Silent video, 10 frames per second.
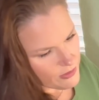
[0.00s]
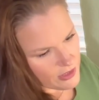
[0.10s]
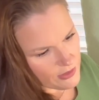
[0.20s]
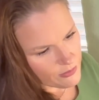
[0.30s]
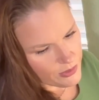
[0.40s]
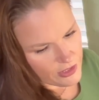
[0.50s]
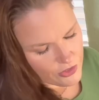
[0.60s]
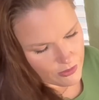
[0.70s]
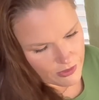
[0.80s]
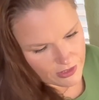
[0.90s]
me the devil, please.
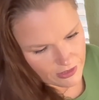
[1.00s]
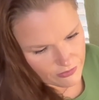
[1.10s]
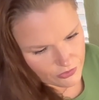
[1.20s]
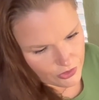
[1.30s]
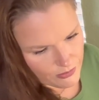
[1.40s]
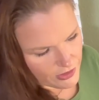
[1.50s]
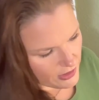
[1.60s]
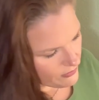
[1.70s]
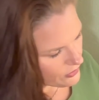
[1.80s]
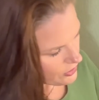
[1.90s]
Show me the devil. Show me the
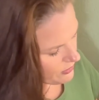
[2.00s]
devil. Show